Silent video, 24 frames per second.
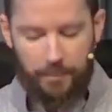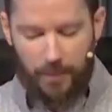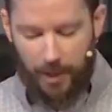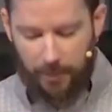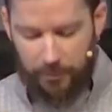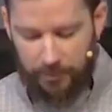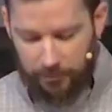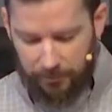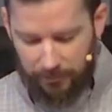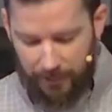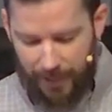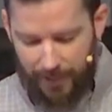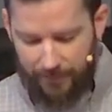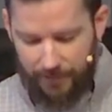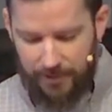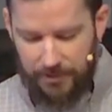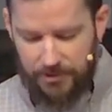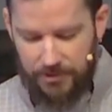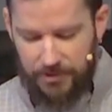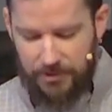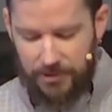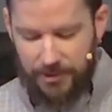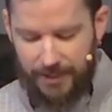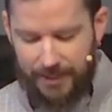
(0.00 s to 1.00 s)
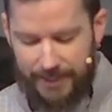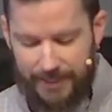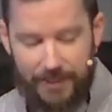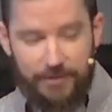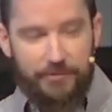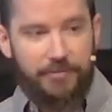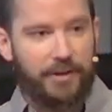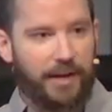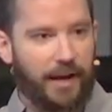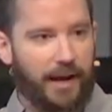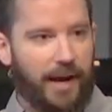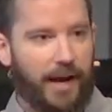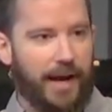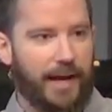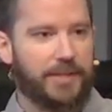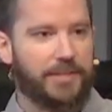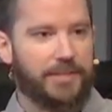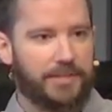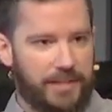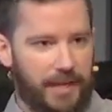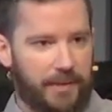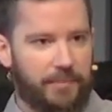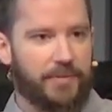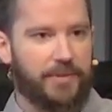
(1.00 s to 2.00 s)
a promise to give
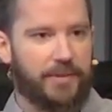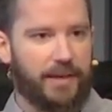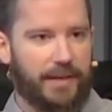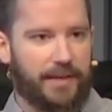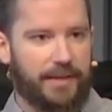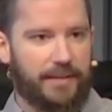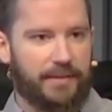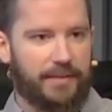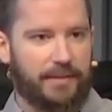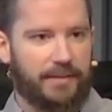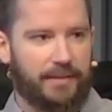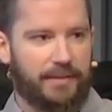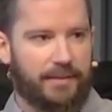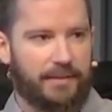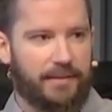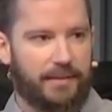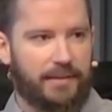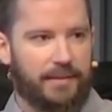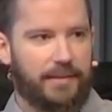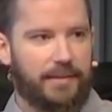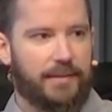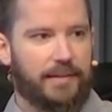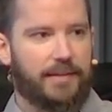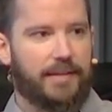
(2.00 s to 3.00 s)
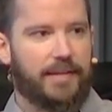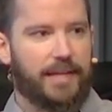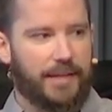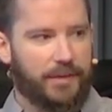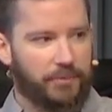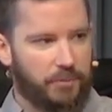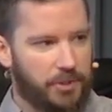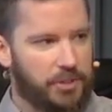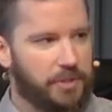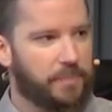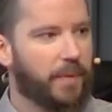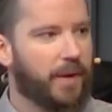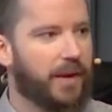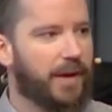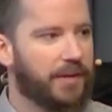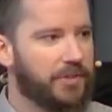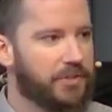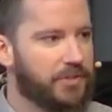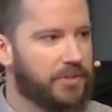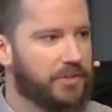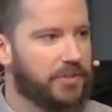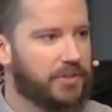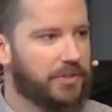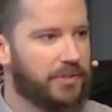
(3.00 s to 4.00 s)
God something in
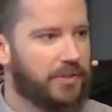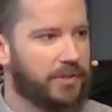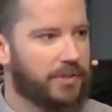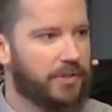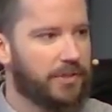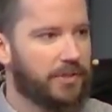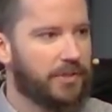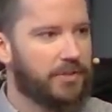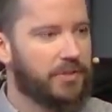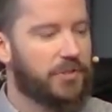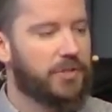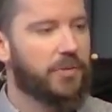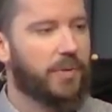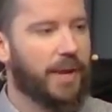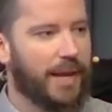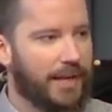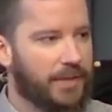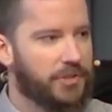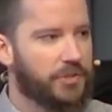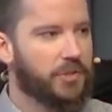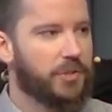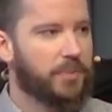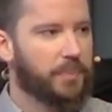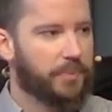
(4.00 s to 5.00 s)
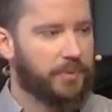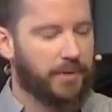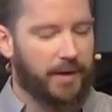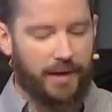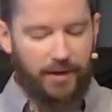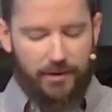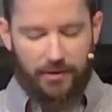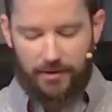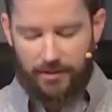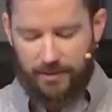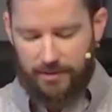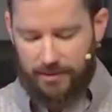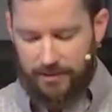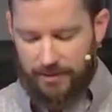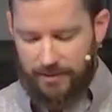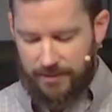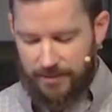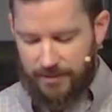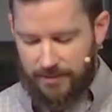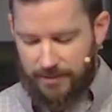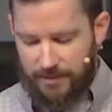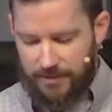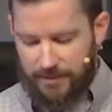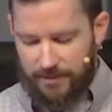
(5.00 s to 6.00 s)
response to answered prayer.
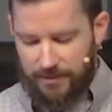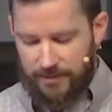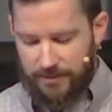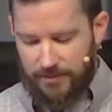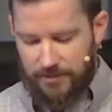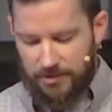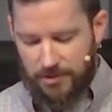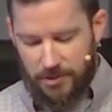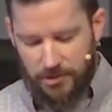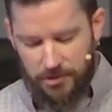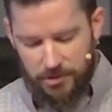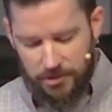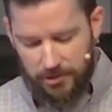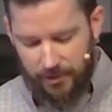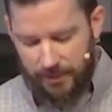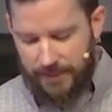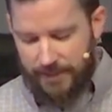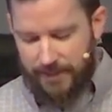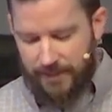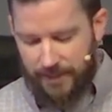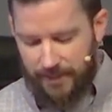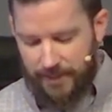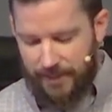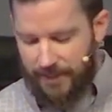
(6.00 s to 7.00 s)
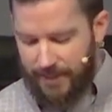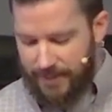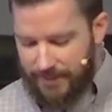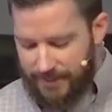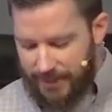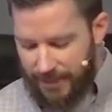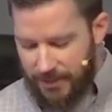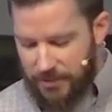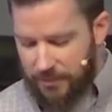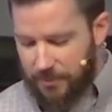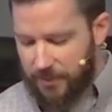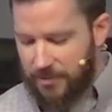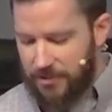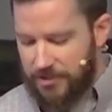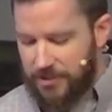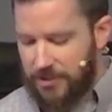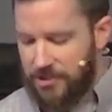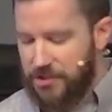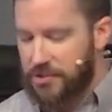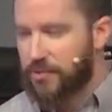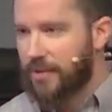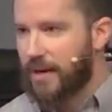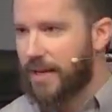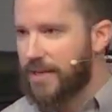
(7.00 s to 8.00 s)
It's usually done in a desperate
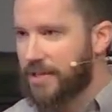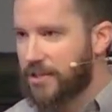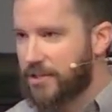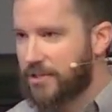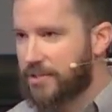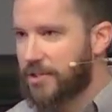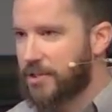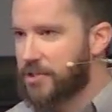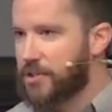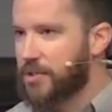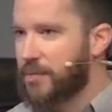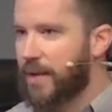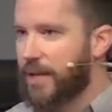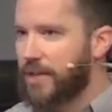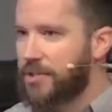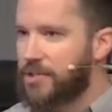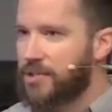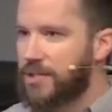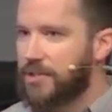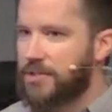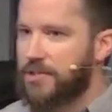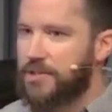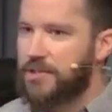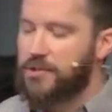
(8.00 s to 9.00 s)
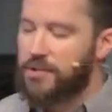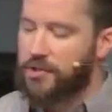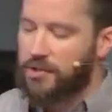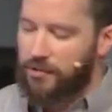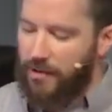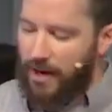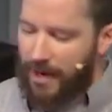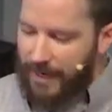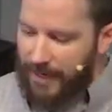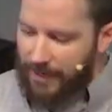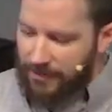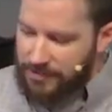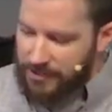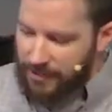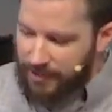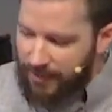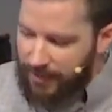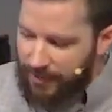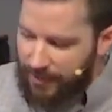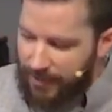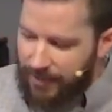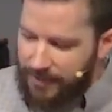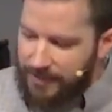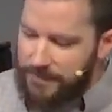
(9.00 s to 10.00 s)
situa- situation, so you cry out to
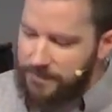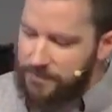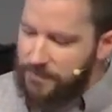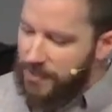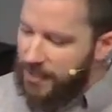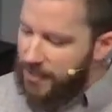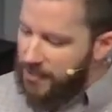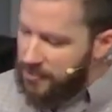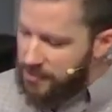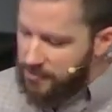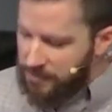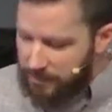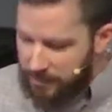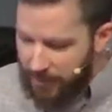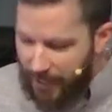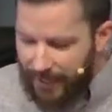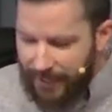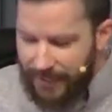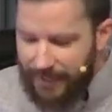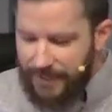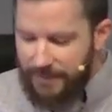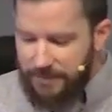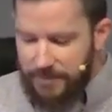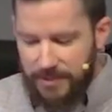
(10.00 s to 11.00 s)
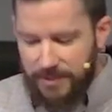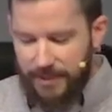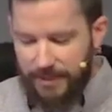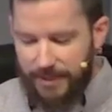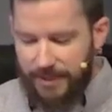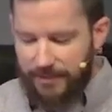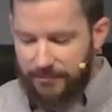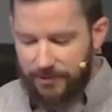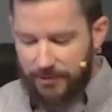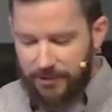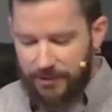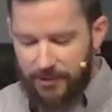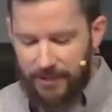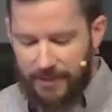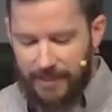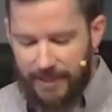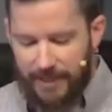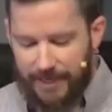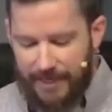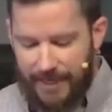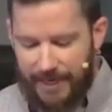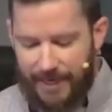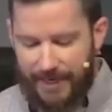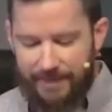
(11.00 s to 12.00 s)
God, you beg Him to deliver,
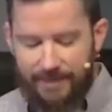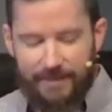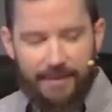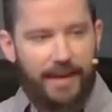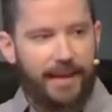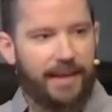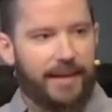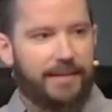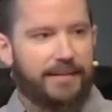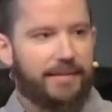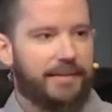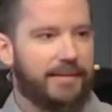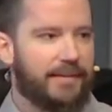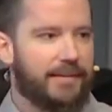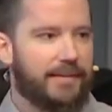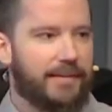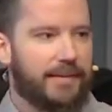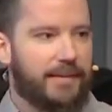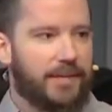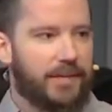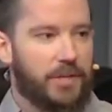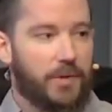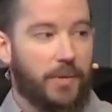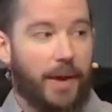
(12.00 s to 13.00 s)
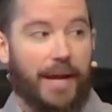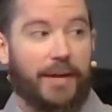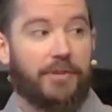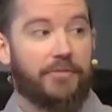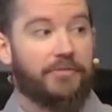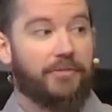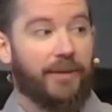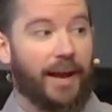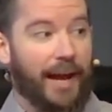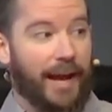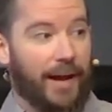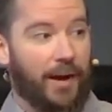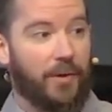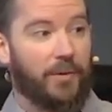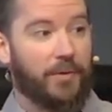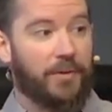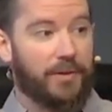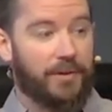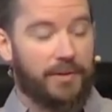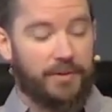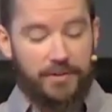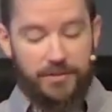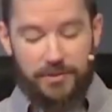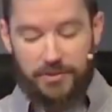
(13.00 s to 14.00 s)
and then you add a
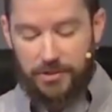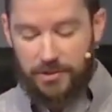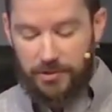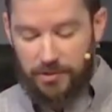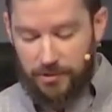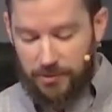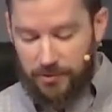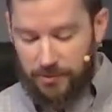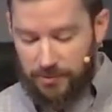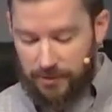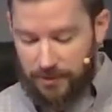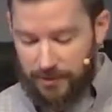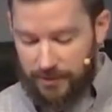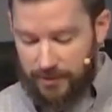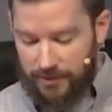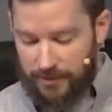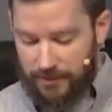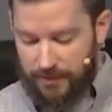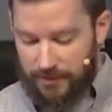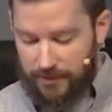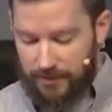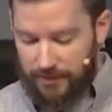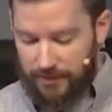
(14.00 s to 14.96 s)
vow to